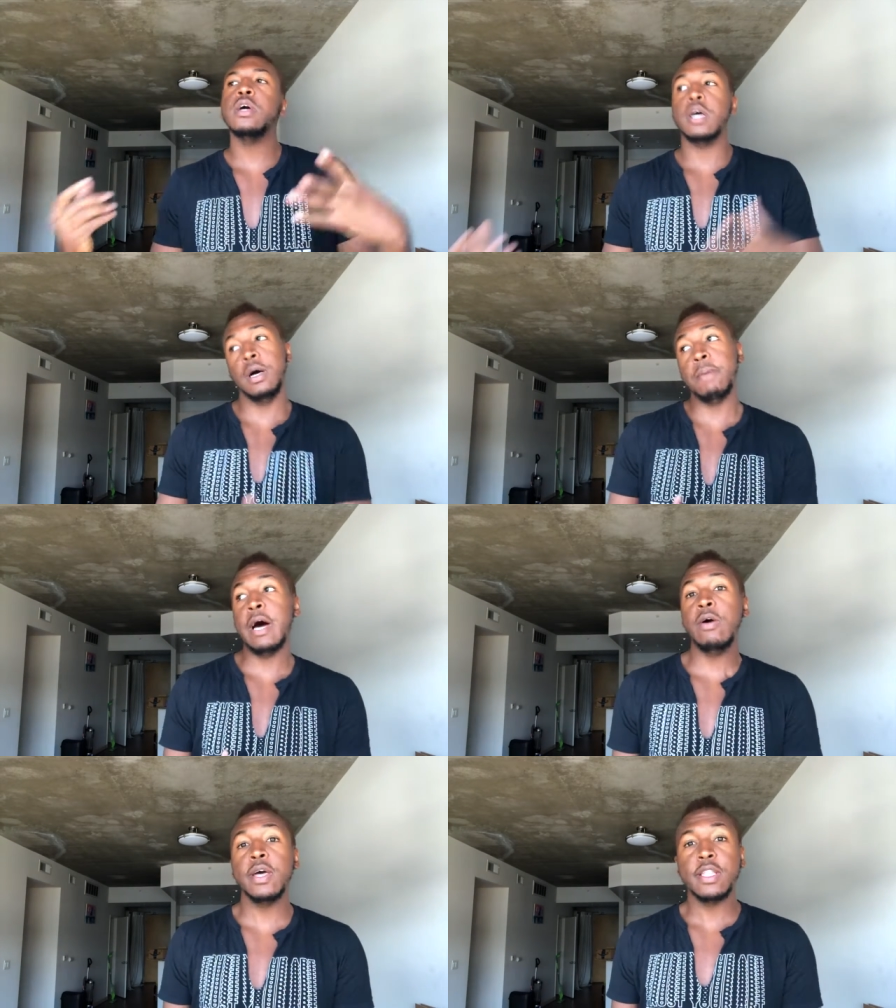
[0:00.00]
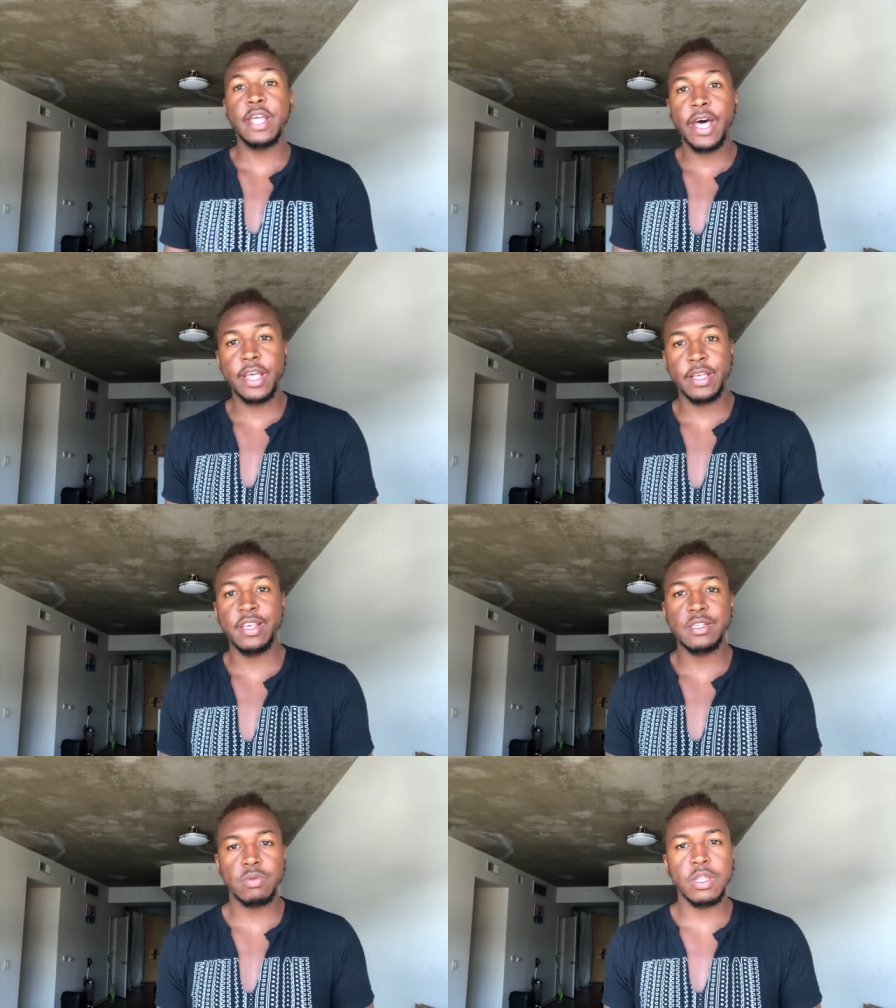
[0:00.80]
come out, and that
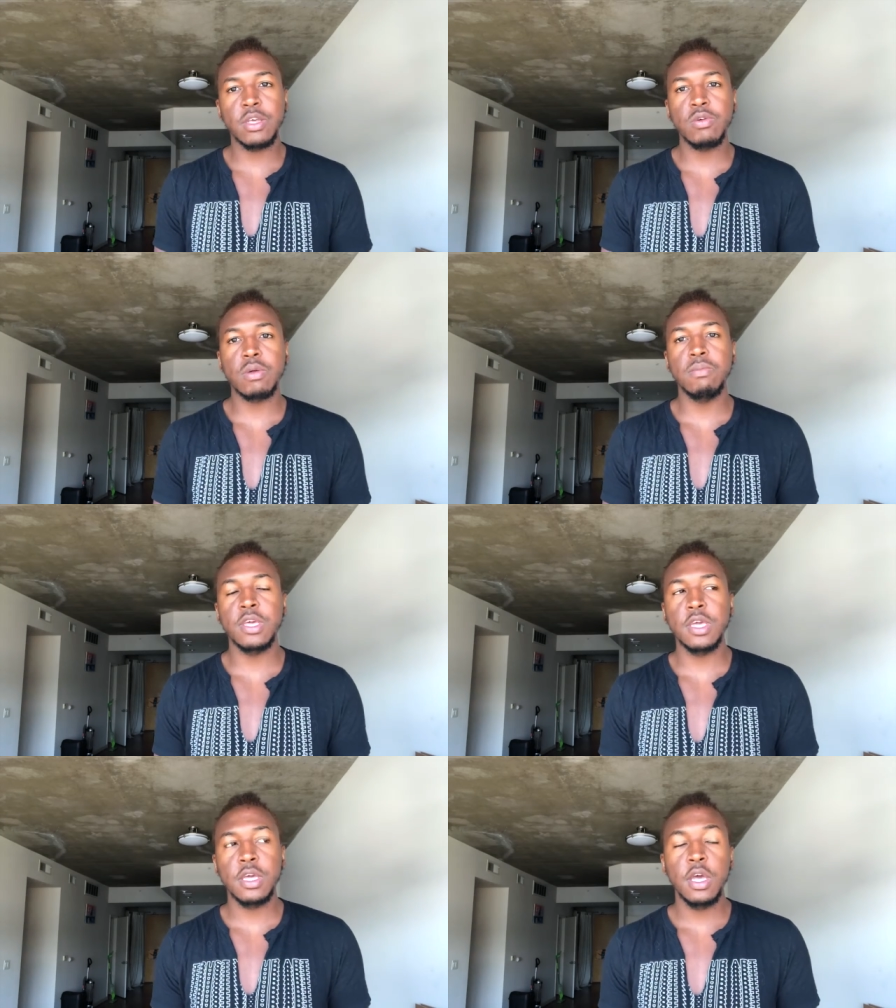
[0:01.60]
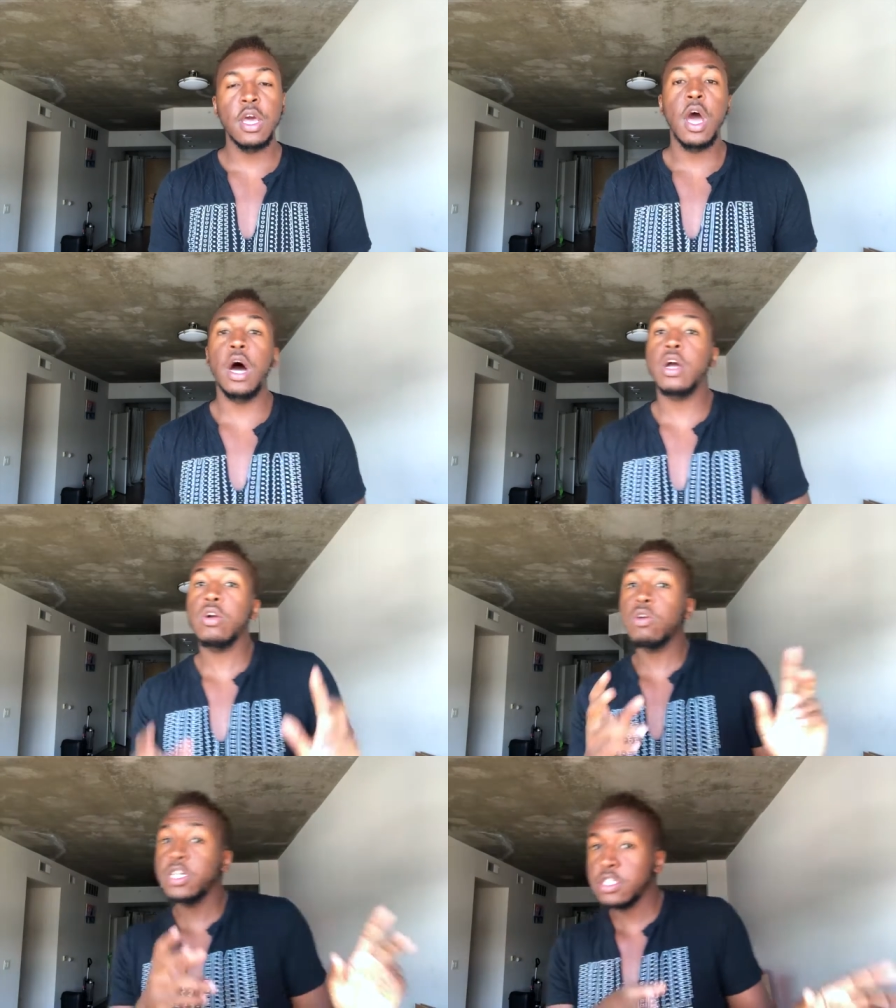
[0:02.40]
is whether you can be a
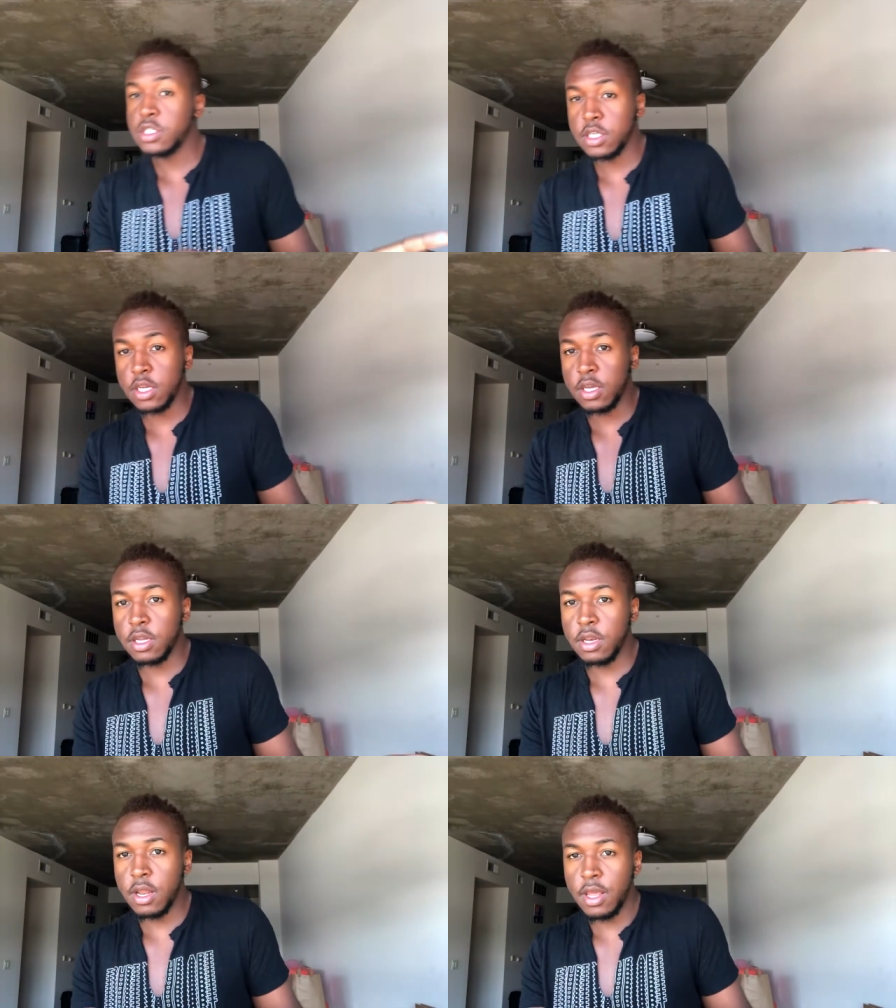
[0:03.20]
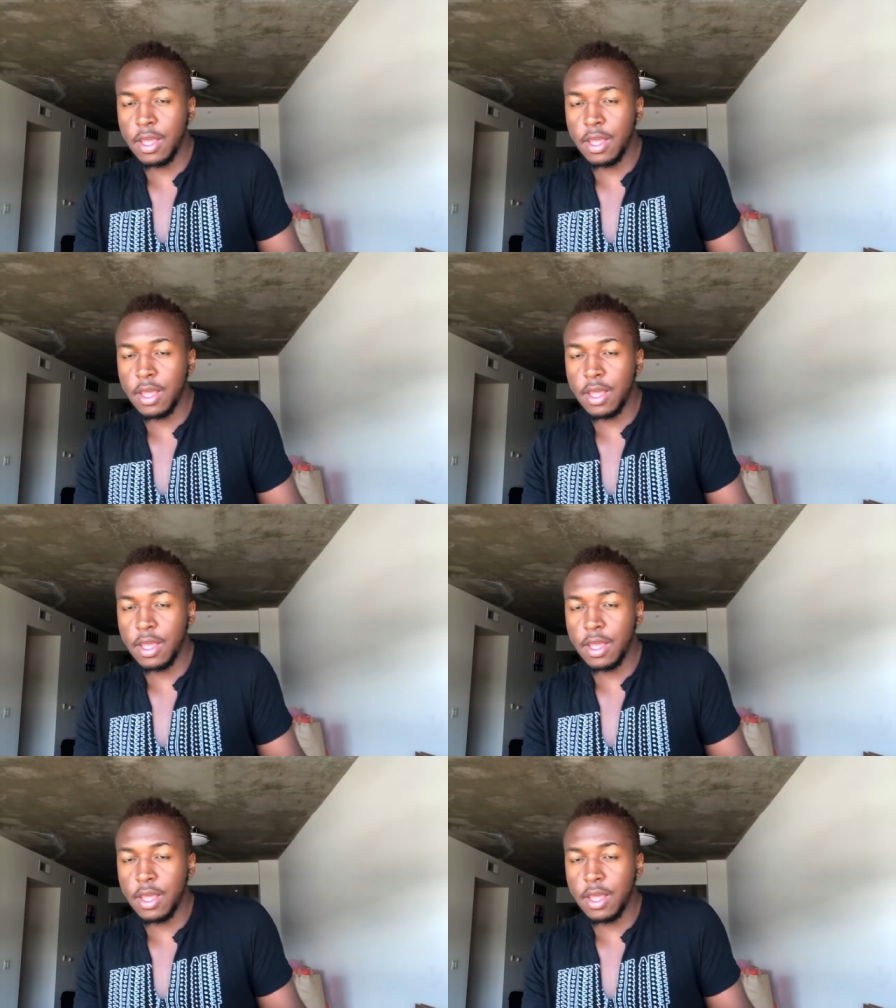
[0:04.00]
Christian